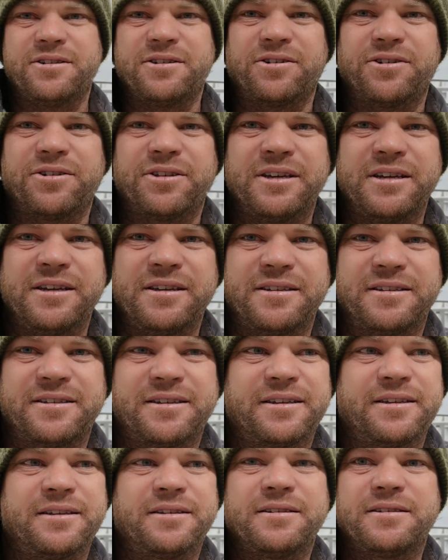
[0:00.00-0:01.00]
I've got
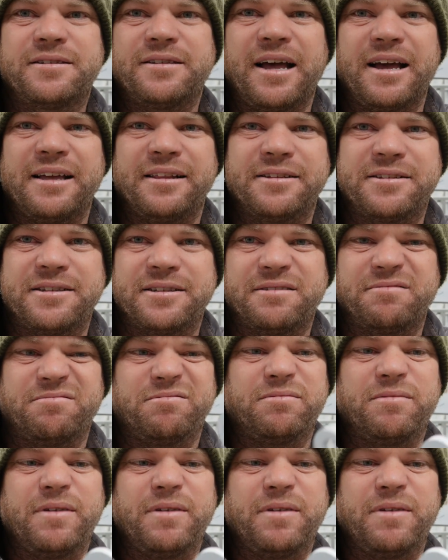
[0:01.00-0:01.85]
these stainless